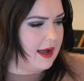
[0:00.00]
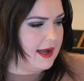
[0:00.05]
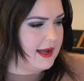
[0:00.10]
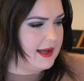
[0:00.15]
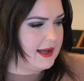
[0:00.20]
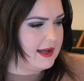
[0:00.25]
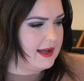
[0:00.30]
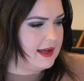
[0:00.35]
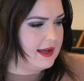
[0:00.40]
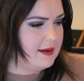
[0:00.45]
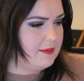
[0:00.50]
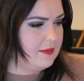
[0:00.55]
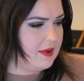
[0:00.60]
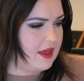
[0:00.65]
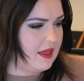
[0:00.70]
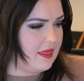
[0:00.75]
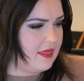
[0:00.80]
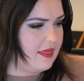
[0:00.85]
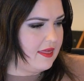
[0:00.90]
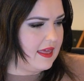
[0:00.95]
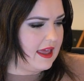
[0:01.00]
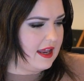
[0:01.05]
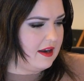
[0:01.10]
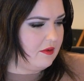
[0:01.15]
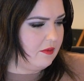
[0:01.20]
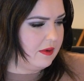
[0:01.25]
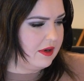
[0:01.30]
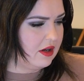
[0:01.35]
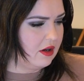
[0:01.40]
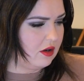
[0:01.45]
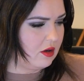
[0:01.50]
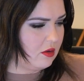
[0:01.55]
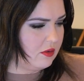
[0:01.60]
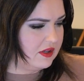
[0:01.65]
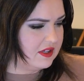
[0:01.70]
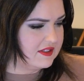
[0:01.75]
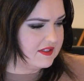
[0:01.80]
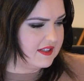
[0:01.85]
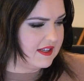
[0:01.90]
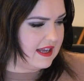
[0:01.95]
Then we are
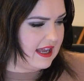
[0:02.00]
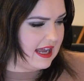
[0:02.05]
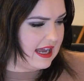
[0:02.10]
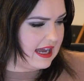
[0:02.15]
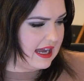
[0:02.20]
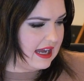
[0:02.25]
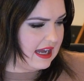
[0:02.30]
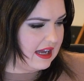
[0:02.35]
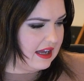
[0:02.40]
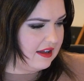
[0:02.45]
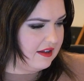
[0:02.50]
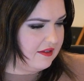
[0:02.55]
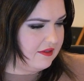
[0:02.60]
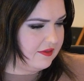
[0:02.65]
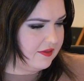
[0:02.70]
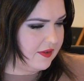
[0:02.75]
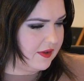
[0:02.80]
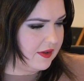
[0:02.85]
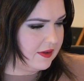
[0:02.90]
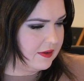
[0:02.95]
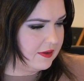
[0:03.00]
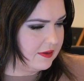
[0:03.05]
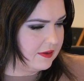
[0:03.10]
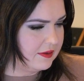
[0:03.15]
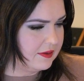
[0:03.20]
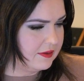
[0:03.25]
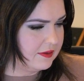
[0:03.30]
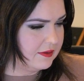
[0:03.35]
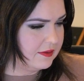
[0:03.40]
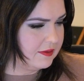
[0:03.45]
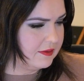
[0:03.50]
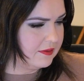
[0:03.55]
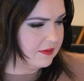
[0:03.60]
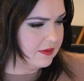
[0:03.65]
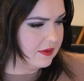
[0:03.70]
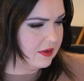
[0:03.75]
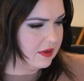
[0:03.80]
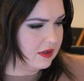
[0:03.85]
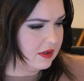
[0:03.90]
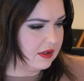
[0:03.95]
going to have,
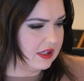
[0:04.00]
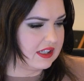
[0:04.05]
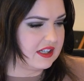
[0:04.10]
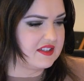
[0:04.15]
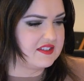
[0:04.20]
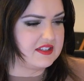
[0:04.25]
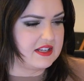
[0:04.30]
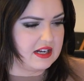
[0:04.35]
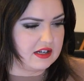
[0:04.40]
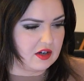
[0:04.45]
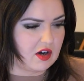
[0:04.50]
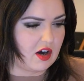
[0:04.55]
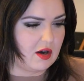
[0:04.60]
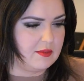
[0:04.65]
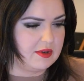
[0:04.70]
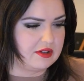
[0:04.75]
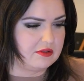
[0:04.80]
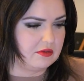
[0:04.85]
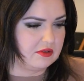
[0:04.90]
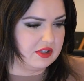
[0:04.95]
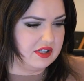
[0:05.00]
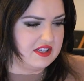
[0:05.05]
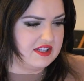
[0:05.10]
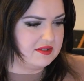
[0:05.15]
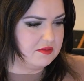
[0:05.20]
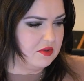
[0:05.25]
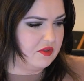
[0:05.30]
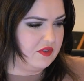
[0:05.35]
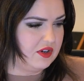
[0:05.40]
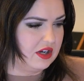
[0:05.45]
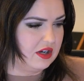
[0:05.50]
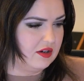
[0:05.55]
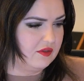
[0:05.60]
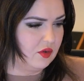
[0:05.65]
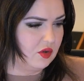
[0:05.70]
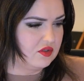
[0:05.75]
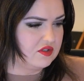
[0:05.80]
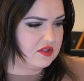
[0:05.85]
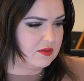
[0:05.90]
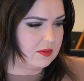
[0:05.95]
like I said, karmic release, moving out of
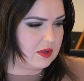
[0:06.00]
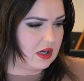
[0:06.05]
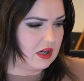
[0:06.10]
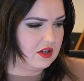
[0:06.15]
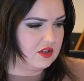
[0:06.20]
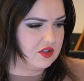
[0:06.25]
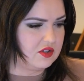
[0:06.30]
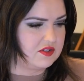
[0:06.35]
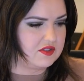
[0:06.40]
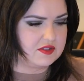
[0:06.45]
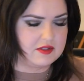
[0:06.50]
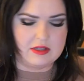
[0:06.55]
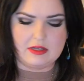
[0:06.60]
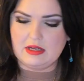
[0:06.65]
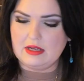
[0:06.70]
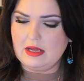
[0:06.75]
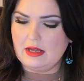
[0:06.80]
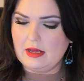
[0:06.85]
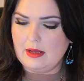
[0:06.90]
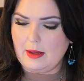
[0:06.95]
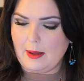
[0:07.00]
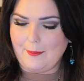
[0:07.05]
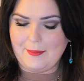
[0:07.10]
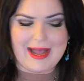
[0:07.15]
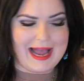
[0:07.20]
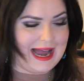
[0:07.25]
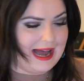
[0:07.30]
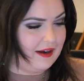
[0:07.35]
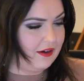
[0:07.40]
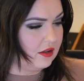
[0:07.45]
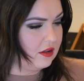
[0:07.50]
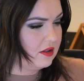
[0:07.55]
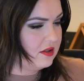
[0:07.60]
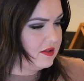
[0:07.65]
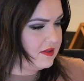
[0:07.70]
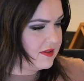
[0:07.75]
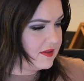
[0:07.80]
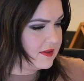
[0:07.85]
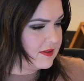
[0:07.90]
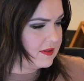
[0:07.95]
old subconscious
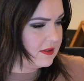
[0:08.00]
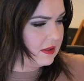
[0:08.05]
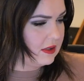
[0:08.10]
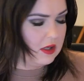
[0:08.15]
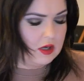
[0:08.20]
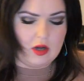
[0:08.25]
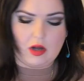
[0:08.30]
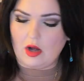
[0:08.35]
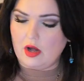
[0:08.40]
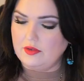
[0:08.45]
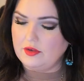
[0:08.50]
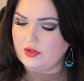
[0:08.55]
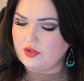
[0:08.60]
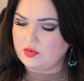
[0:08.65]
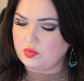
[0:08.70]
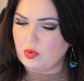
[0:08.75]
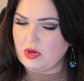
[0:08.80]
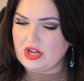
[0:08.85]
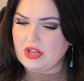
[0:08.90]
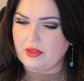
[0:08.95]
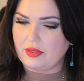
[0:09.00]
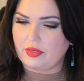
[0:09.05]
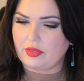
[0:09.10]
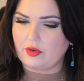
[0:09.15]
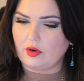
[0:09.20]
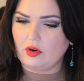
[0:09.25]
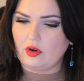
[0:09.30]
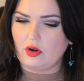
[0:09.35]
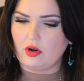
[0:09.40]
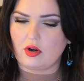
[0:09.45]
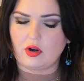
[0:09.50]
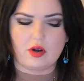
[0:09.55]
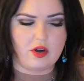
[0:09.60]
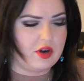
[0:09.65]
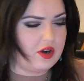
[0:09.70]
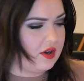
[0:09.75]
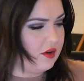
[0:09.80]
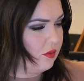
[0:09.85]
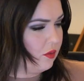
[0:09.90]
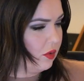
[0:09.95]
patterns. On the
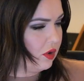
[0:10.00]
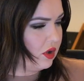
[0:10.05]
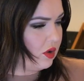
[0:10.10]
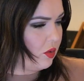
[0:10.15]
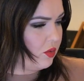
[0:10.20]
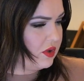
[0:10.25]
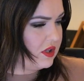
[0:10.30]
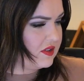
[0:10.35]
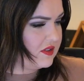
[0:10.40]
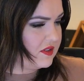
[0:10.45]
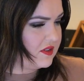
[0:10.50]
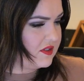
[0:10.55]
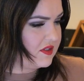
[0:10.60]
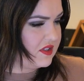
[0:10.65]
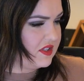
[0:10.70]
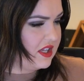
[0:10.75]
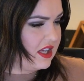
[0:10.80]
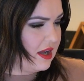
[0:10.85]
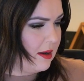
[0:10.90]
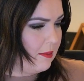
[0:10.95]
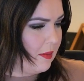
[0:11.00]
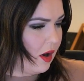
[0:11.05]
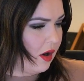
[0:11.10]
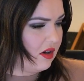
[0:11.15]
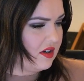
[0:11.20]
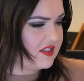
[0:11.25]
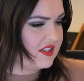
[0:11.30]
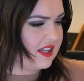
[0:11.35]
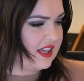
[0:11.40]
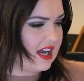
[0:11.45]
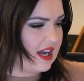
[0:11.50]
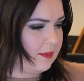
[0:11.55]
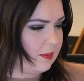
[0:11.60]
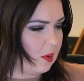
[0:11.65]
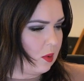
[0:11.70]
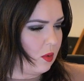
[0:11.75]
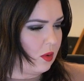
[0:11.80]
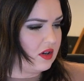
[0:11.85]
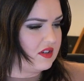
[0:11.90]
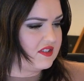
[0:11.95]
23rd, we're going to see Mars in
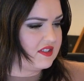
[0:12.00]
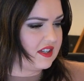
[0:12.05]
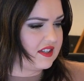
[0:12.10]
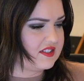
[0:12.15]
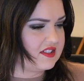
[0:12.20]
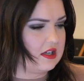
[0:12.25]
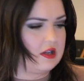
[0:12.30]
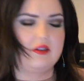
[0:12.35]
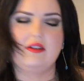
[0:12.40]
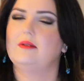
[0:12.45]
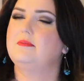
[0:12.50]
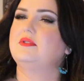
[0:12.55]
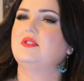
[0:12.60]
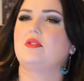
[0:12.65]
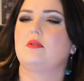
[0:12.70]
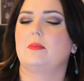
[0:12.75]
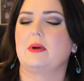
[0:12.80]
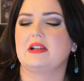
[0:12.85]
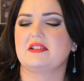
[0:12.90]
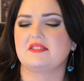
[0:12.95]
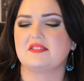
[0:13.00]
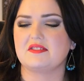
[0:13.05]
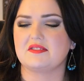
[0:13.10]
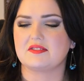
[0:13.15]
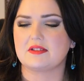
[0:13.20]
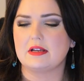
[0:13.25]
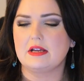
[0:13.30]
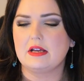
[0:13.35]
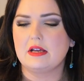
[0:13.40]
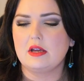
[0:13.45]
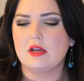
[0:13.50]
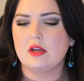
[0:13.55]
Capricorn, sextile, Neptune in Pisces.